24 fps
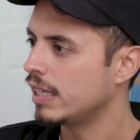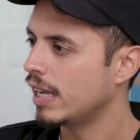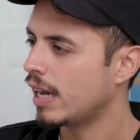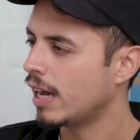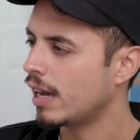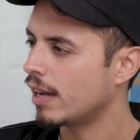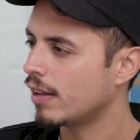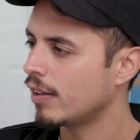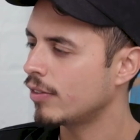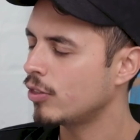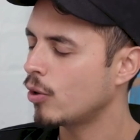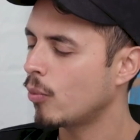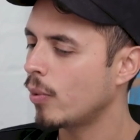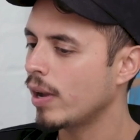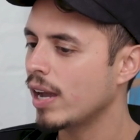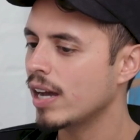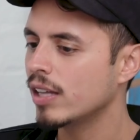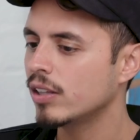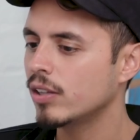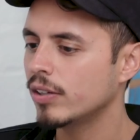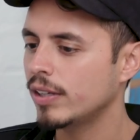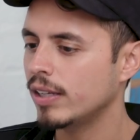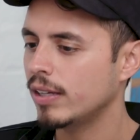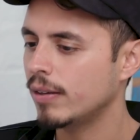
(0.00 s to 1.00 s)
Yeah, the way I
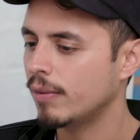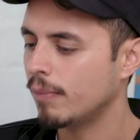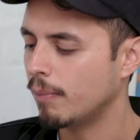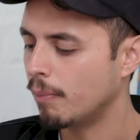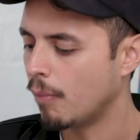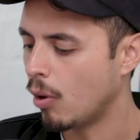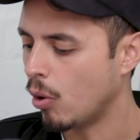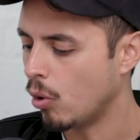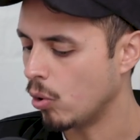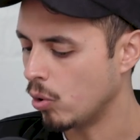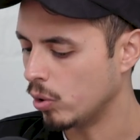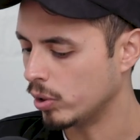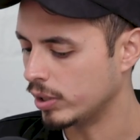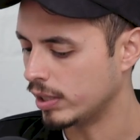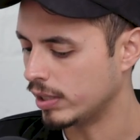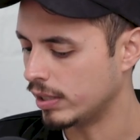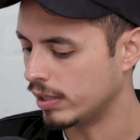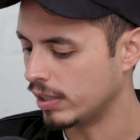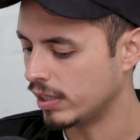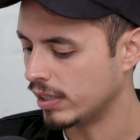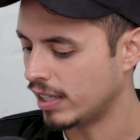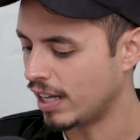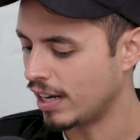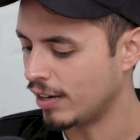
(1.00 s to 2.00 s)
look at mold and
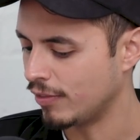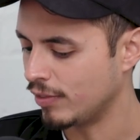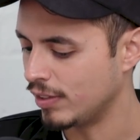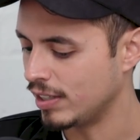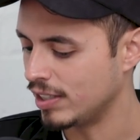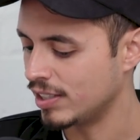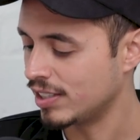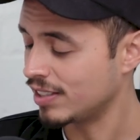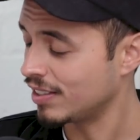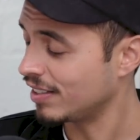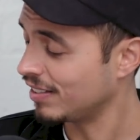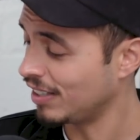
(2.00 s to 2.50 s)
a lot of these